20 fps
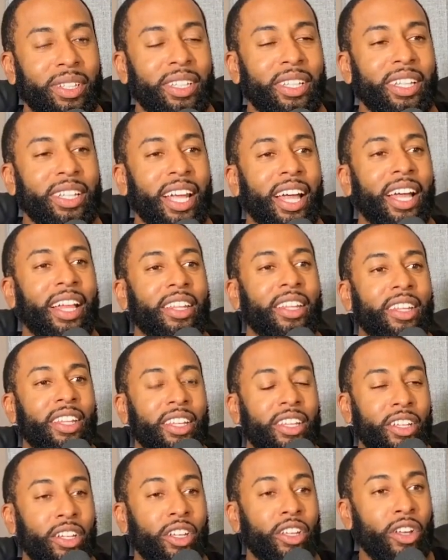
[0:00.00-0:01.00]
Yeah,
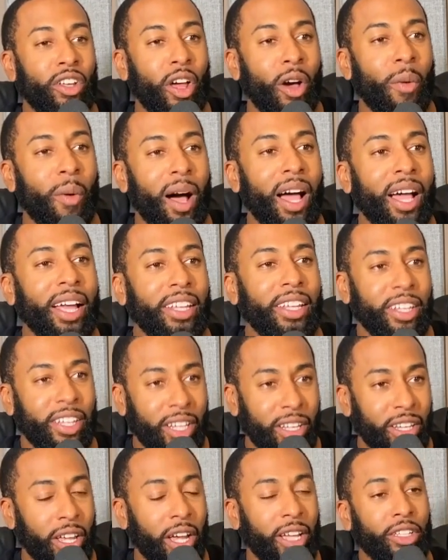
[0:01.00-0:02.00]
you know why?
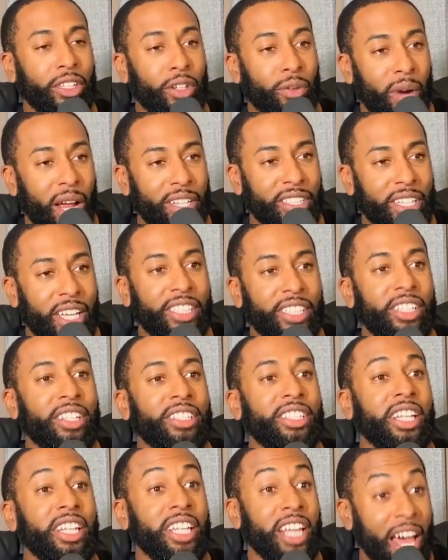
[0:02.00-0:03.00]
You're right, Jess.
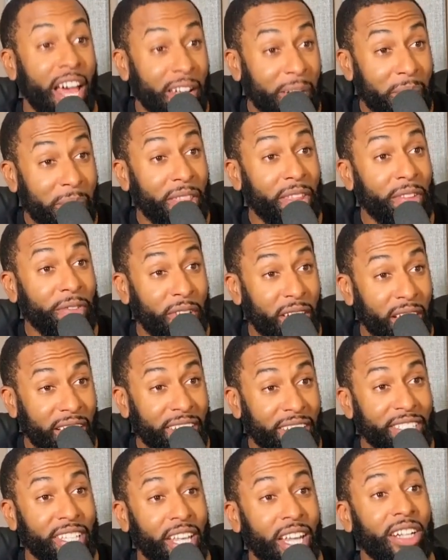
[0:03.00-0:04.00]
There's a lot of
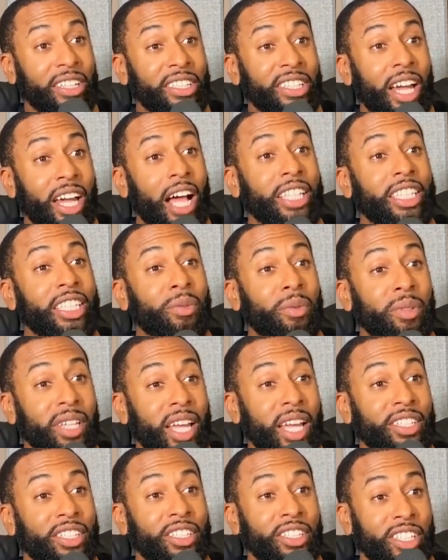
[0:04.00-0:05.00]
motherfuckers that are in toxic
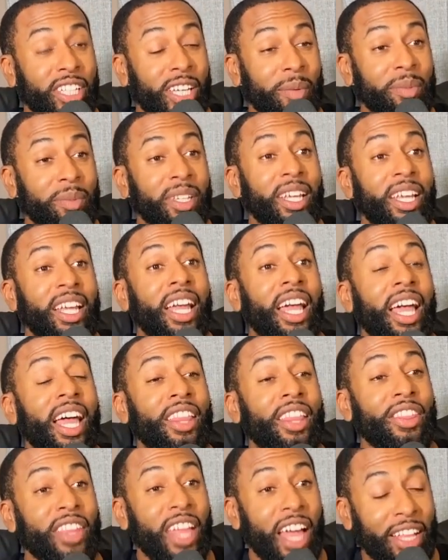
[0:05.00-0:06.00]
relationships,
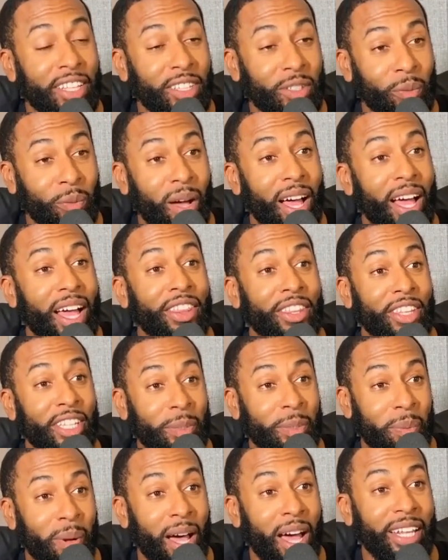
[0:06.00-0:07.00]
and that's why
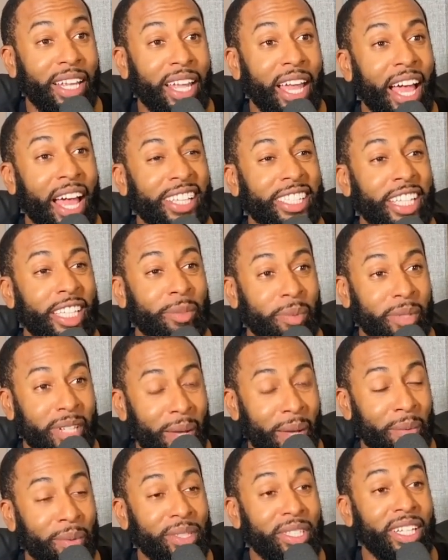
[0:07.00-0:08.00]
this podcast has been
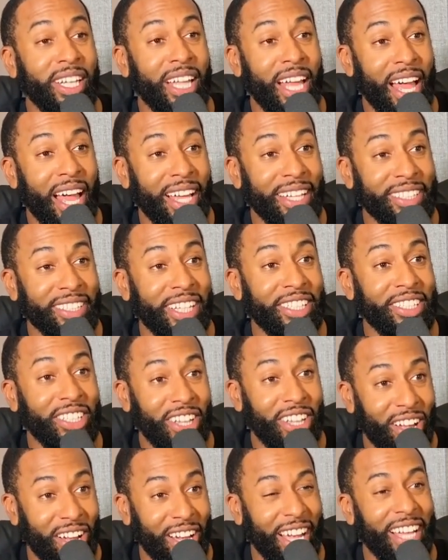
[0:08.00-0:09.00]
able to last as
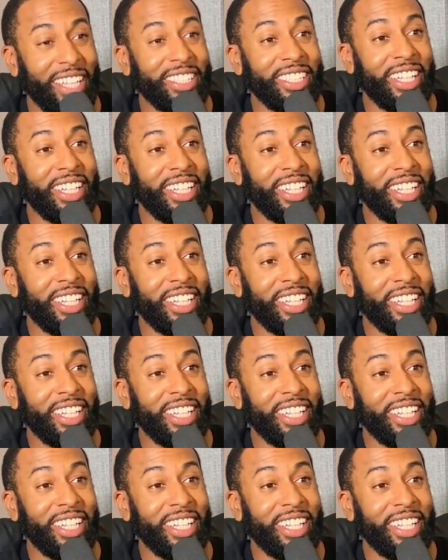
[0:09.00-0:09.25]
long as it